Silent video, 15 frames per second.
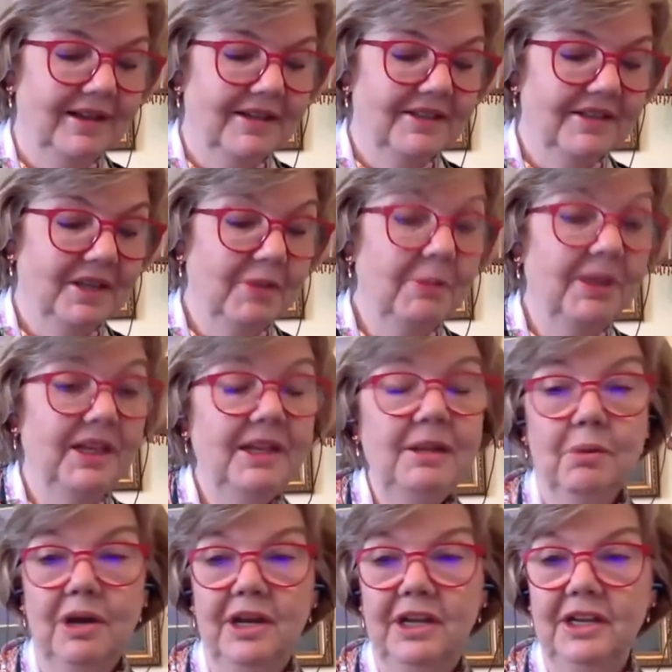so, but
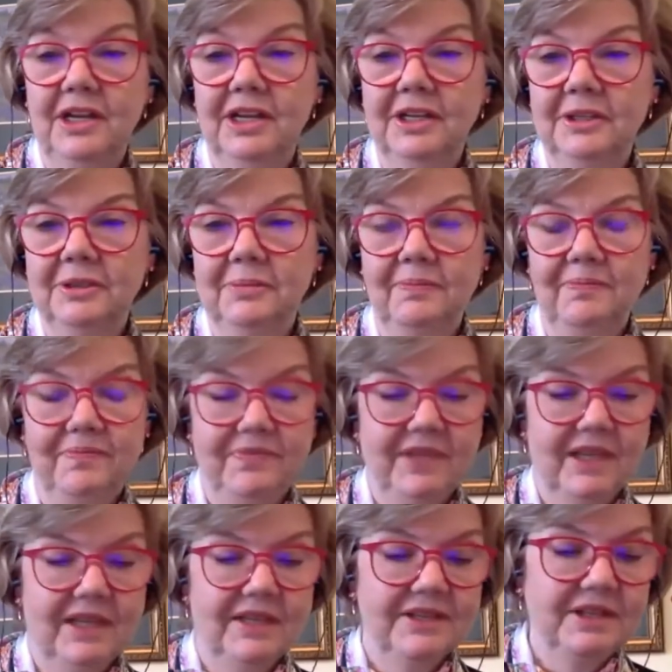anyway, um,
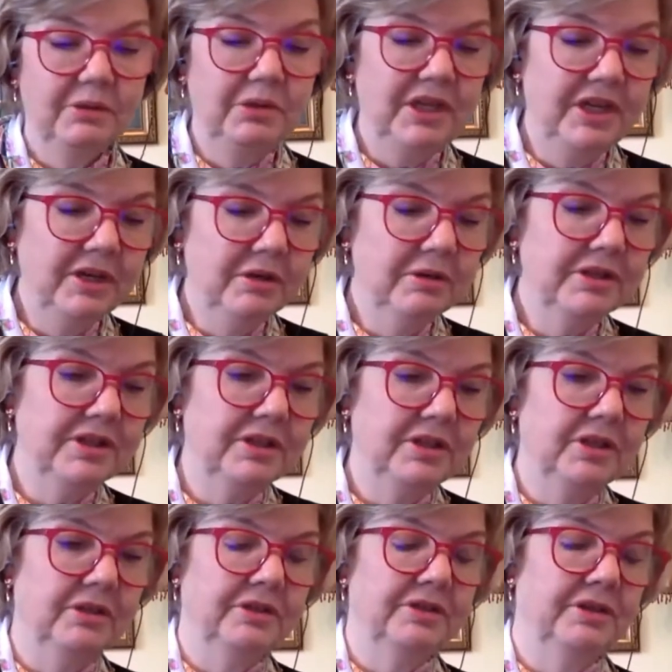so years and
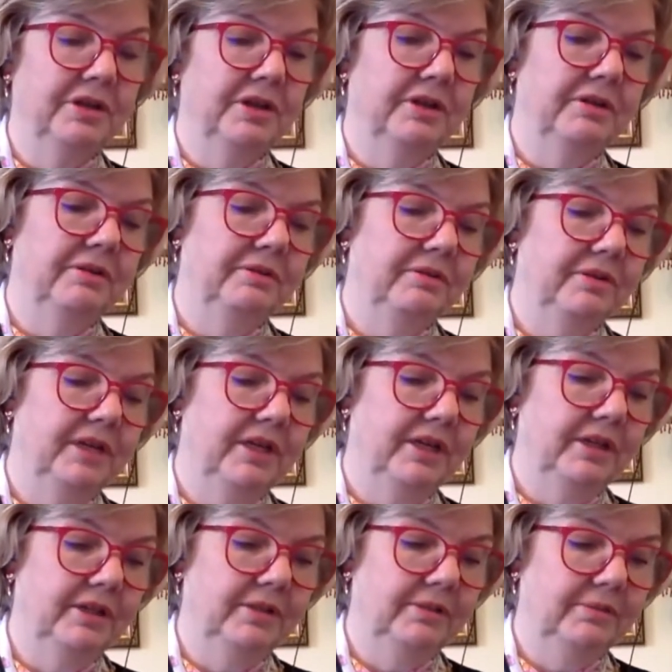years ago,
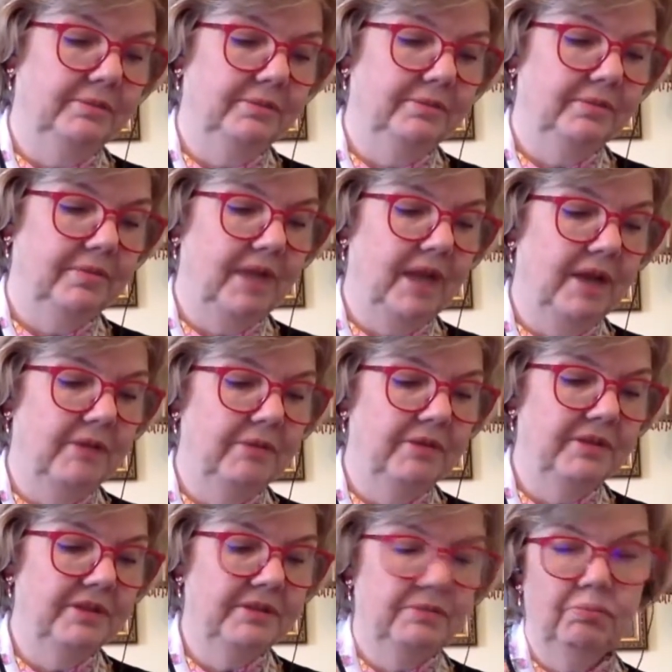um, I
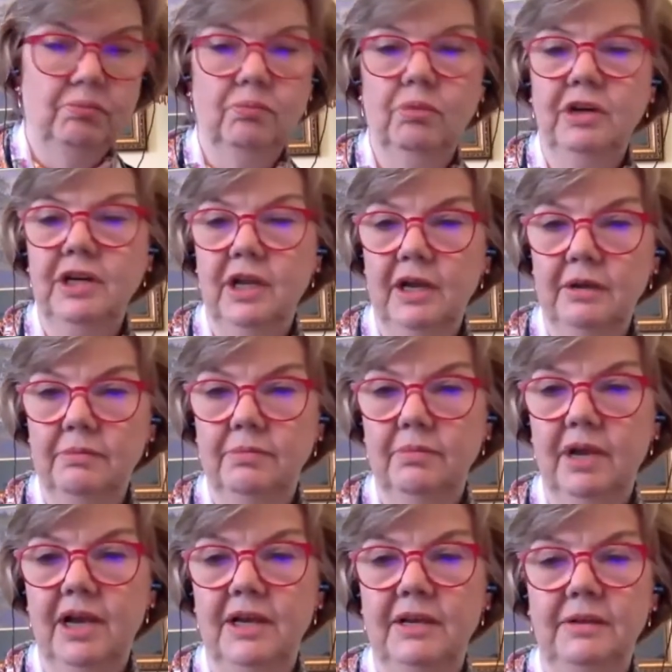was working. I
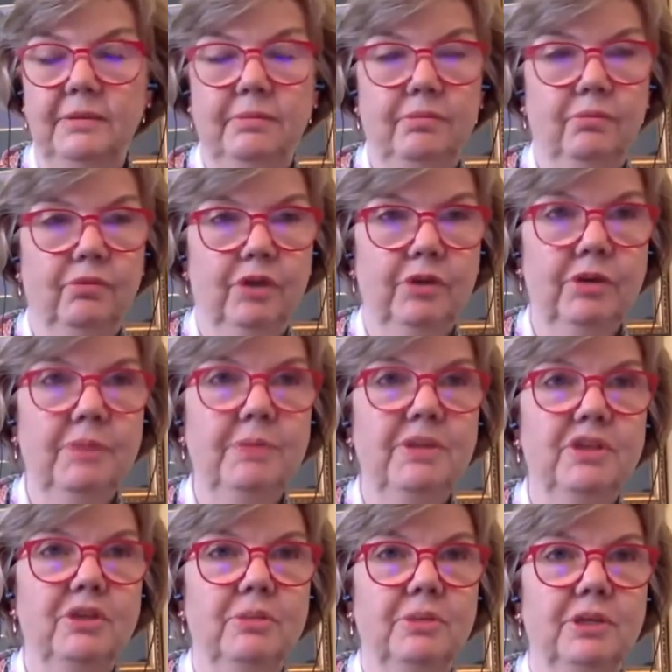I wrote a
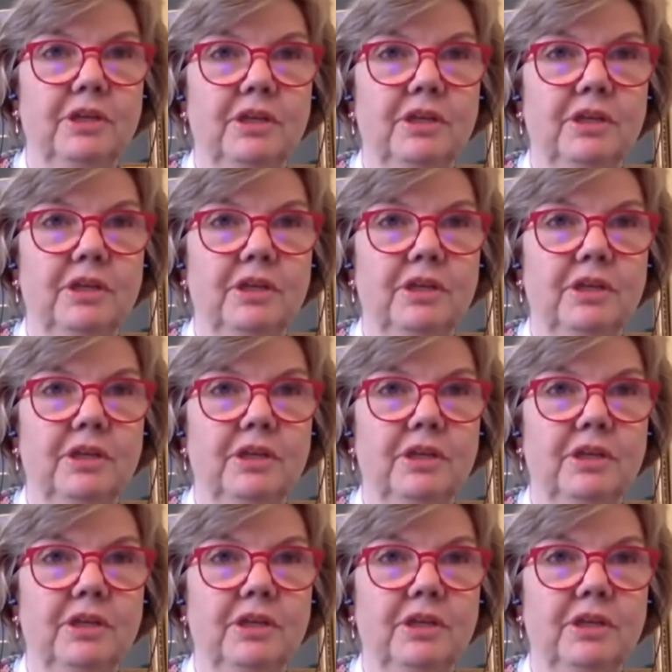picture book,